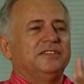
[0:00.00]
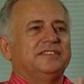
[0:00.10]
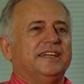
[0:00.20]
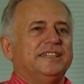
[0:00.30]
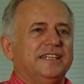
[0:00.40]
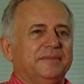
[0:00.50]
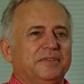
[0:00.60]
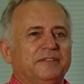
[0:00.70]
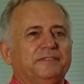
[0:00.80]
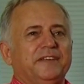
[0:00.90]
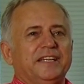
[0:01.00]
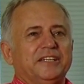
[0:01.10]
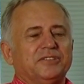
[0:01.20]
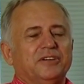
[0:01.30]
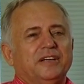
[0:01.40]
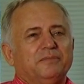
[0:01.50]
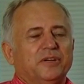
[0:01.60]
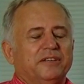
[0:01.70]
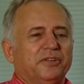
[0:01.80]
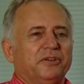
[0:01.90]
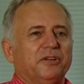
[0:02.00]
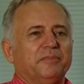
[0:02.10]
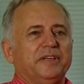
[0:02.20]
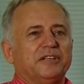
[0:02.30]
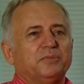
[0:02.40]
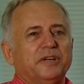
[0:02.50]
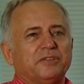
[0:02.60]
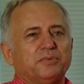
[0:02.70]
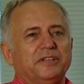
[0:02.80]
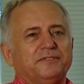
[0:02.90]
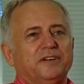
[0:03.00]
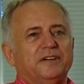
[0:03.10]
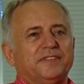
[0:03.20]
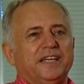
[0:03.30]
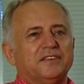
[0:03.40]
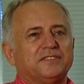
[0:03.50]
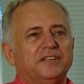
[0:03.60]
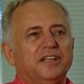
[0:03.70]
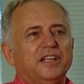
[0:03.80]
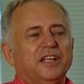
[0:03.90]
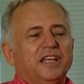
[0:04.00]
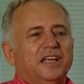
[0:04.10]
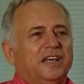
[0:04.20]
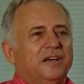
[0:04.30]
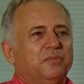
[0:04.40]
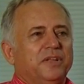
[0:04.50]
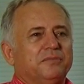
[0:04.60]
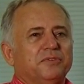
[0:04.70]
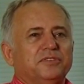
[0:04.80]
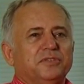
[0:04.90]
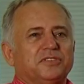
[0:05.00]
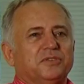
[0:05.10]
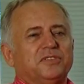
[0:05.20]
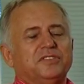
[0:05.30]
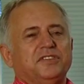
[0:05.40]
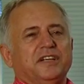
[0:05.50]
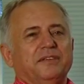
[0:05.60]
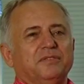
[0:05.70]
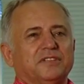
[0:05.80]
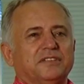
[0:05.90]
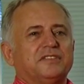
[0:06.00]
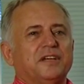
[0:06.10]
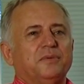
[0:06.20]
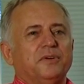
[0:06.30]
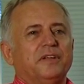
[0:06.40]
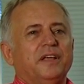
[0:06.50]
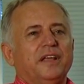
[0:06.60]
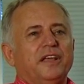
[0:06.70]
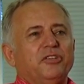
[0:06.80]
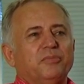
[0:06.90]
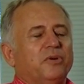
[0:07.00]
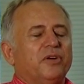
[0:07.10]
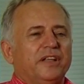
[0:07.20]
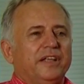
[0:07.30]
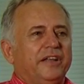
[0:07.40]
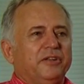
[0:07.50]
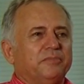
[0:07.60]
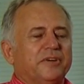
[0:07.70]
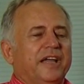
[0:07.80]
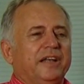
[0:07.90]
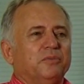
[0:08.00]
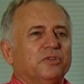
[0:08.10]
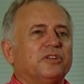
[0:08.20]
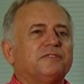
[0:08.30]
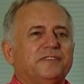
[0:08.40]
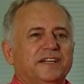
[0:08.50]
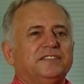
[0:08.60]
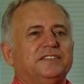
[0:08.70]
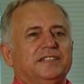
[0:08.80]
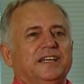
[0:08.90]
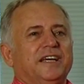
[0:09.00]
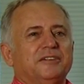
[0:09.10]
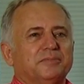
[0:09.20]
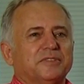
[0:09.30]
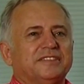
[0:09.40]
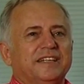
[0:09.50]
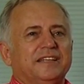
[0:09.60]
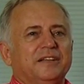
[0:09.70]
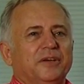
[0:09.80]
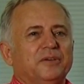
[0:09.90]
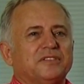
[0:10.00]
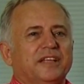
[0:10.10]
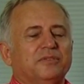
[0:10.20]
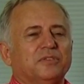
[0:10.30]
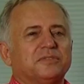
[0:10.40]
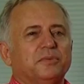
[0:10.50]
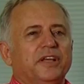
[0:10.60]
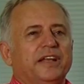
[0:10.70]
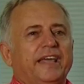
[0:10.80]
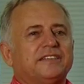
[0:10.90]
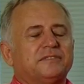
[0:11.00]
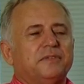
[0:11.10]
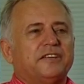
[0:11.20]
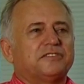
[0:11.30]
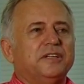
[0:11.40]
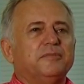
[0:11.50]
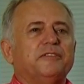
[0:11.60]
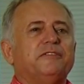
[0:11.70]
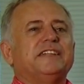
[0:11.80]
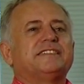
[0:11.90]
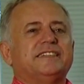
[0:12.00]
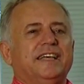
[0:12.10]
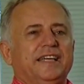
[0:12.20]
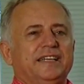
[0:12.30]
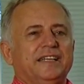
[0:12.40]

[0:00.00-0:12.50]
to sudden up in a fairly dry, whatever you're going to be at 20, 25,000 with reduced oxygen levels and so on. Your body and your brain will not function 100% at those levels when you're in an extremely fit state.